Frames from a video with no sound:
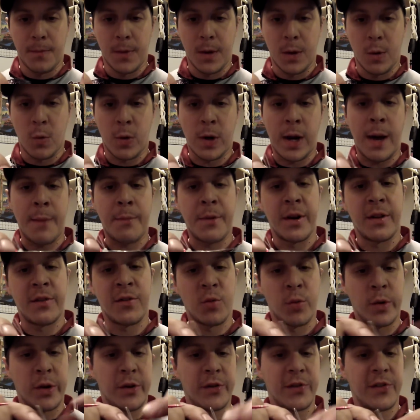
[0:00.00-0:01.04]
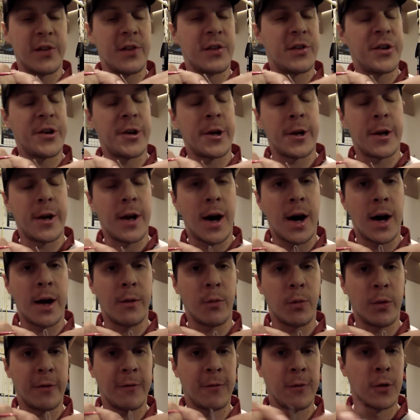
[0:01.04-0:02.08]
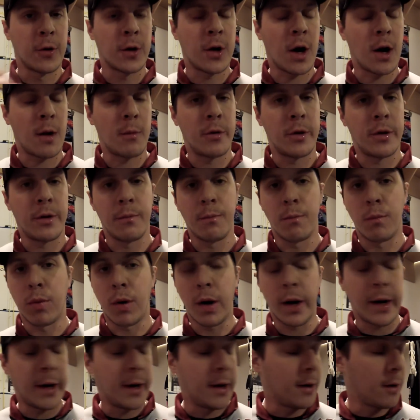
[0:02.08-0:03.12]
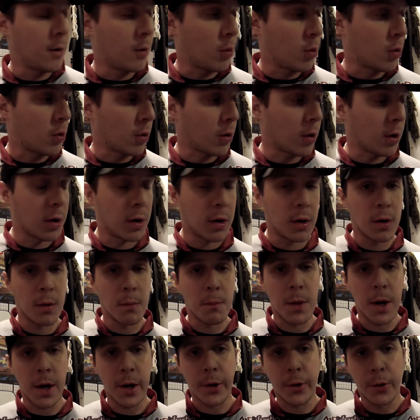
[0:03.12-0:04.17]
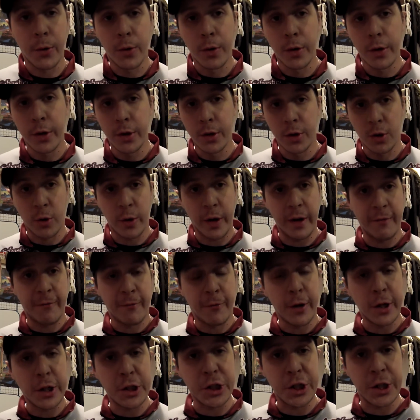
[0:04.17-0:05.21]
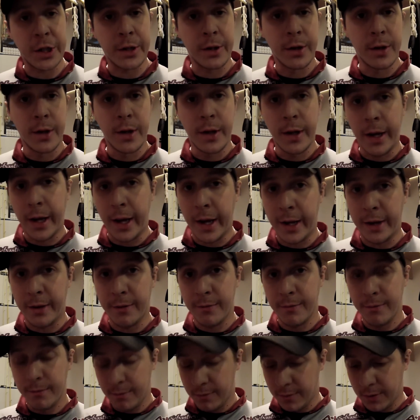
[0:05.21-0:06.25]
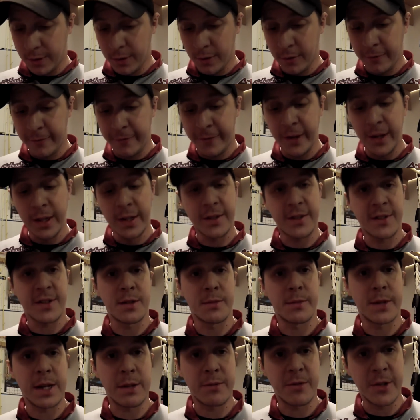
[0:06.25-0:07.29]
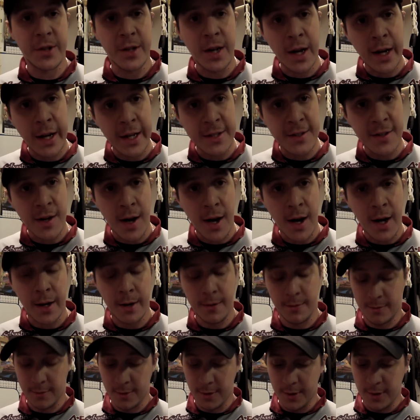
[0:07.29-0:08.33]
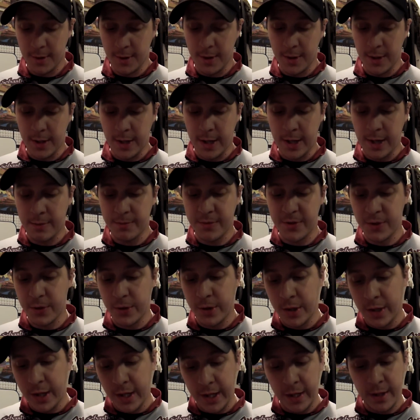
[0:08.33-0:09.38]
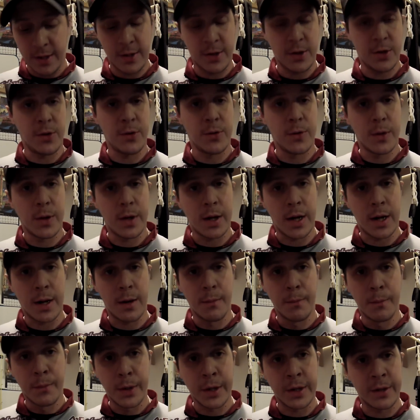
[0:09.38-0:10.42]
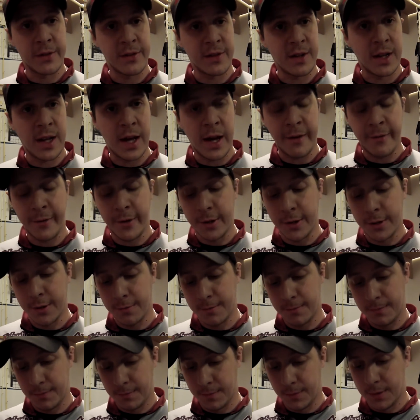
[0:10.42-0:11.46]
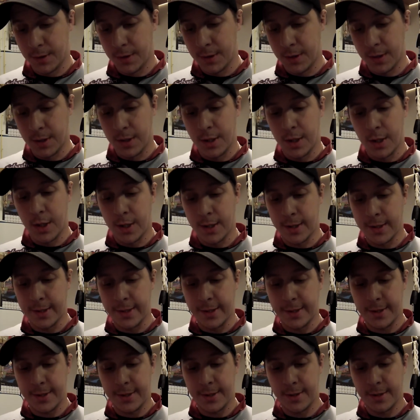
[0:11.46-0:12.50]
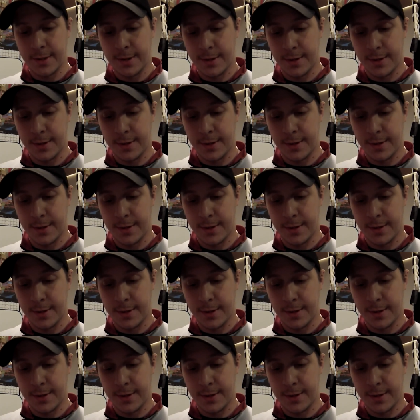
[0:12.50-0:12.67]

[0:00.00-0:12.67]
What happens is when you're cinching a knot with fluorocarbon, braid, or mono, you'll create friction, and you'll feel it sometimes. Your knot gets hot. So you need to put saliva on this.